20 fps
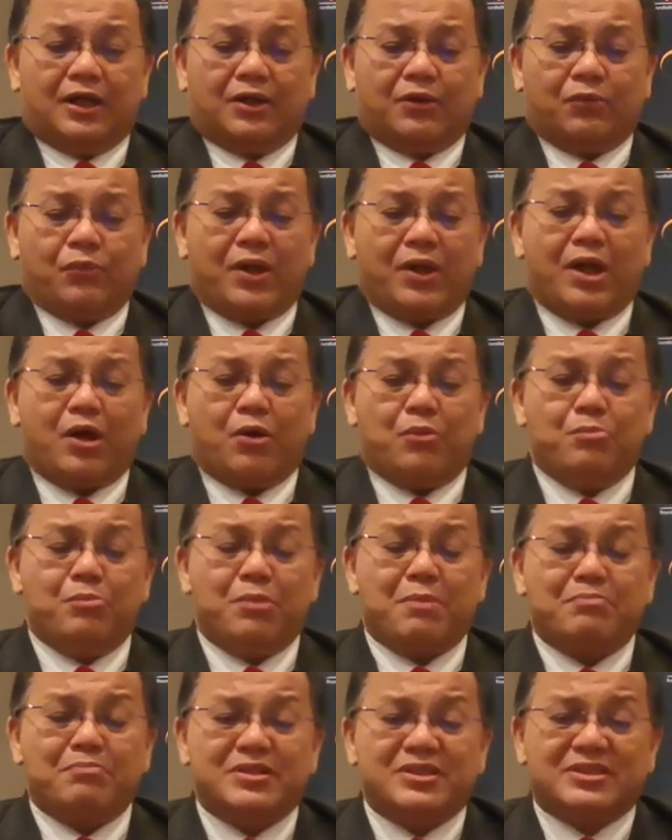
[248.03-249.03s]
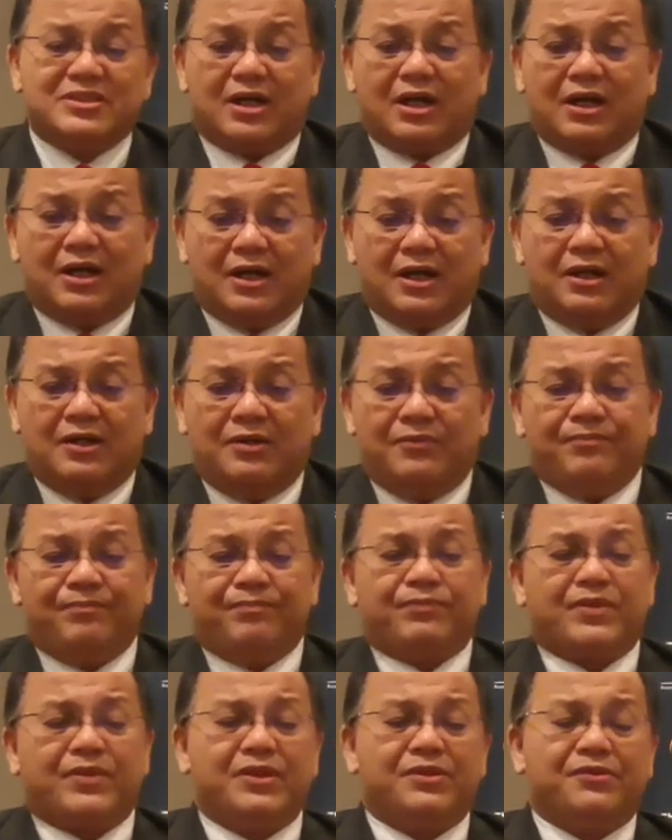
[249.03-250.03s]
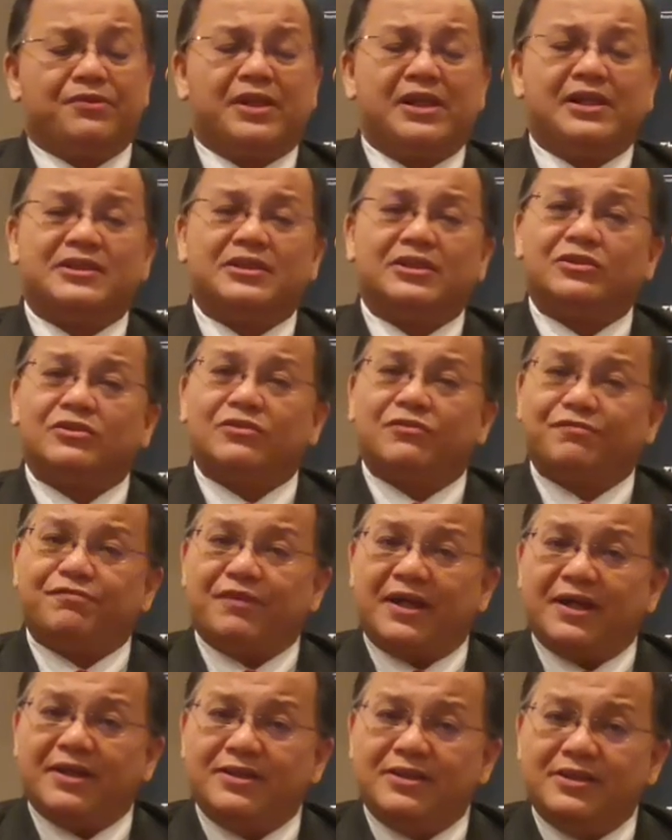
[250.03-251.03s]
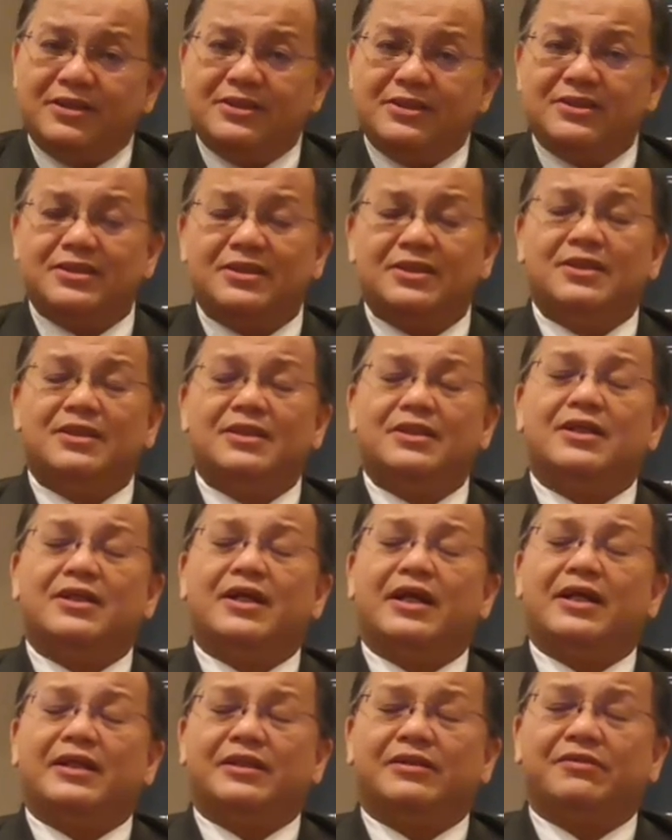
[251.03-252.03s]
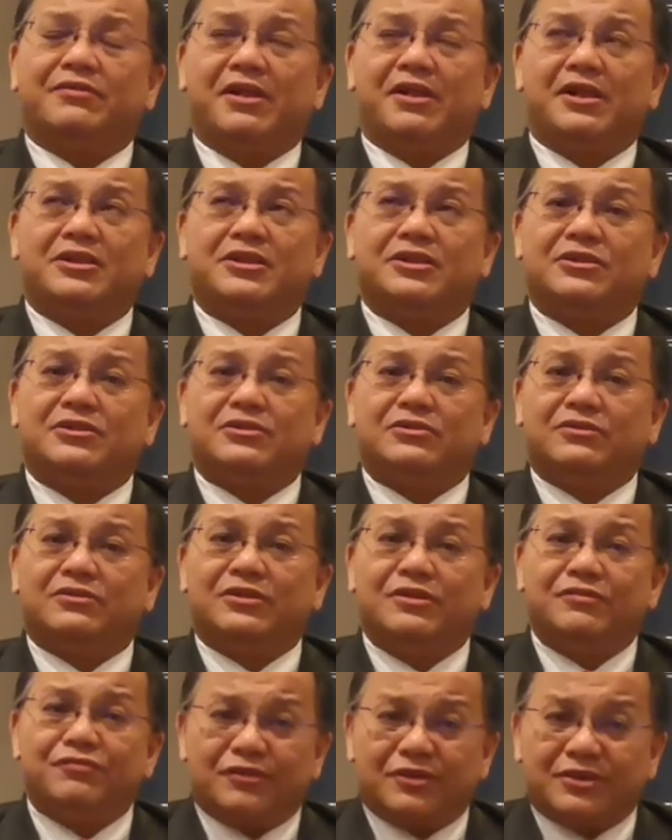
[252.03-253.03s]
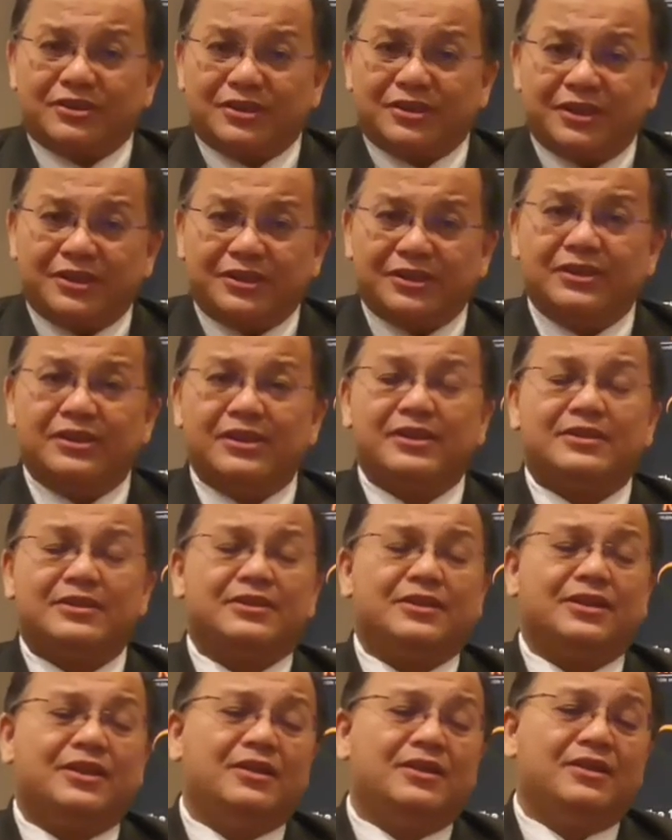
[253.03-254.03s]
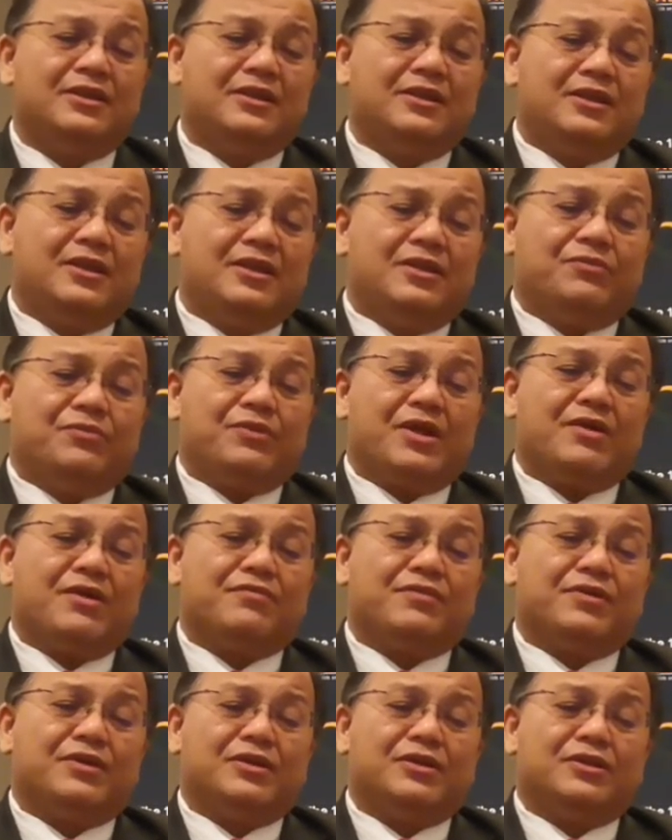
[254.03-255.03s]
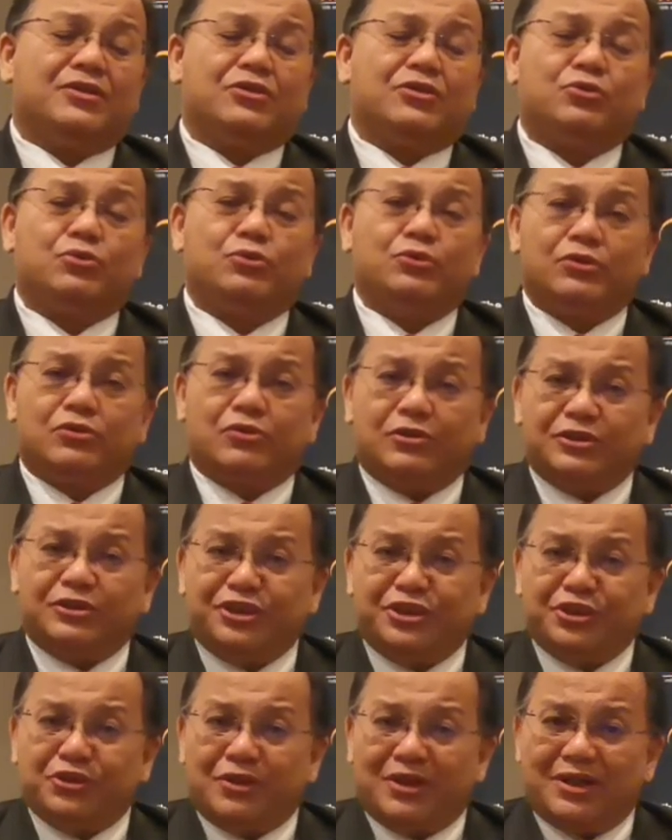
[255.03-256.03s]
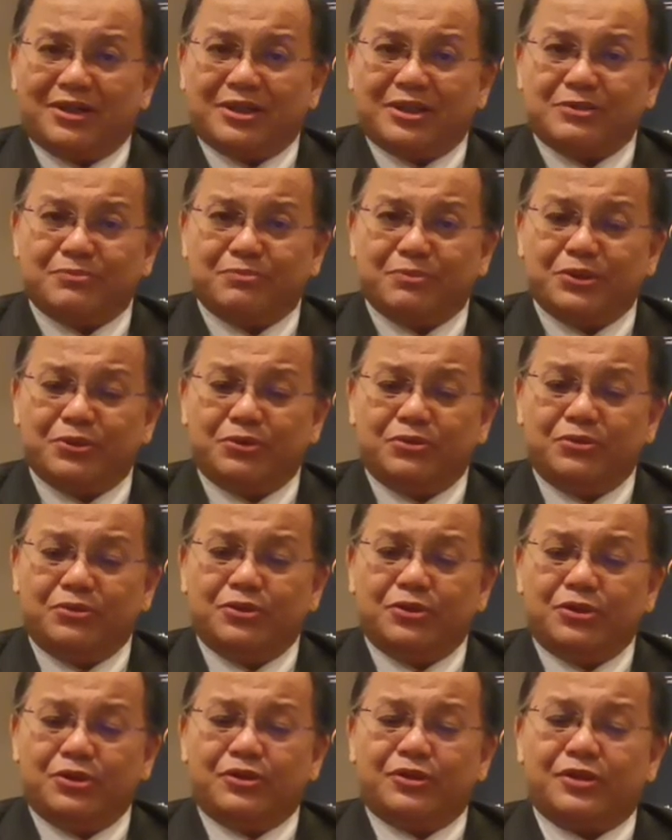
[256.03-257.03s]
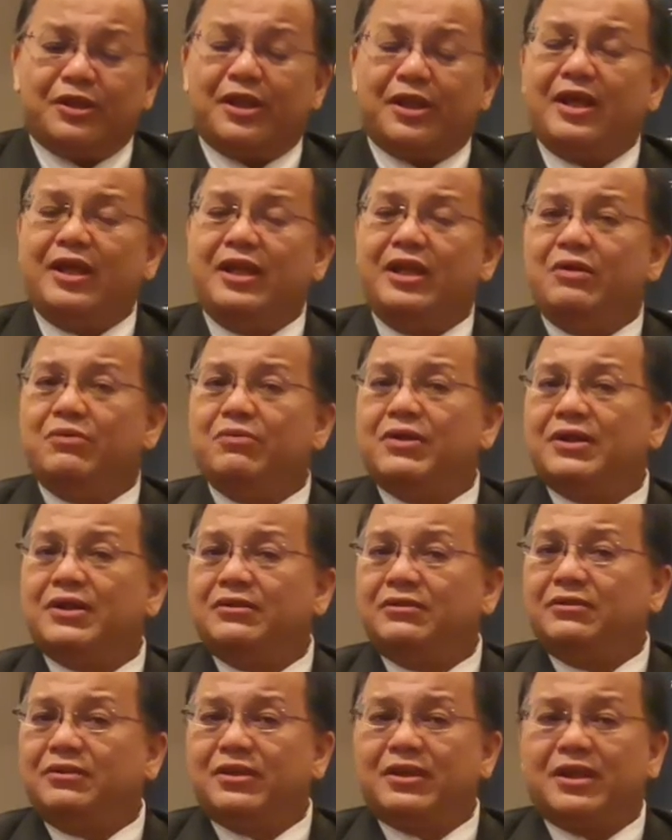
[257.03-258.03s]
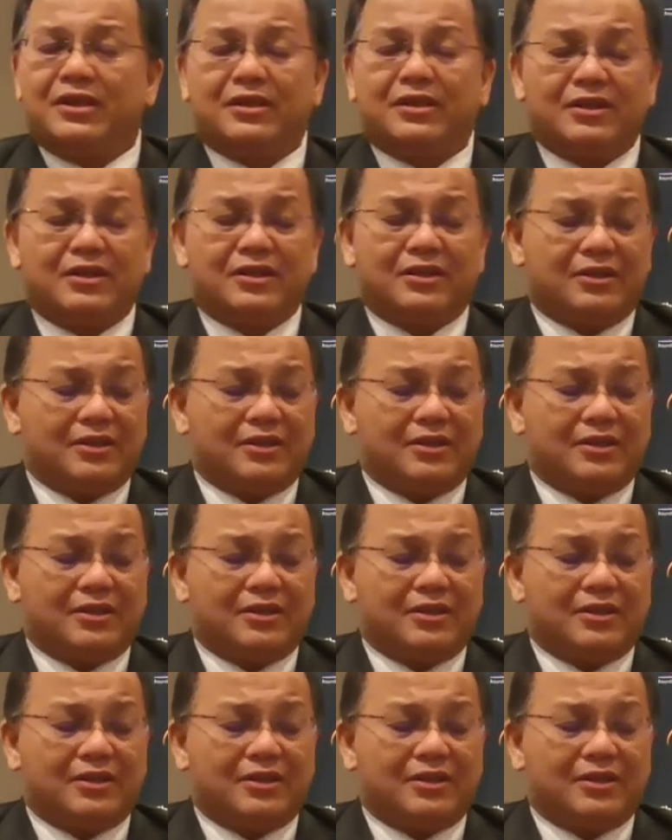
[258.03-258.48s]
where our members are in relation to fires and in relation to deforestation, let's say. We have a tool called GeoRSPO that anyone can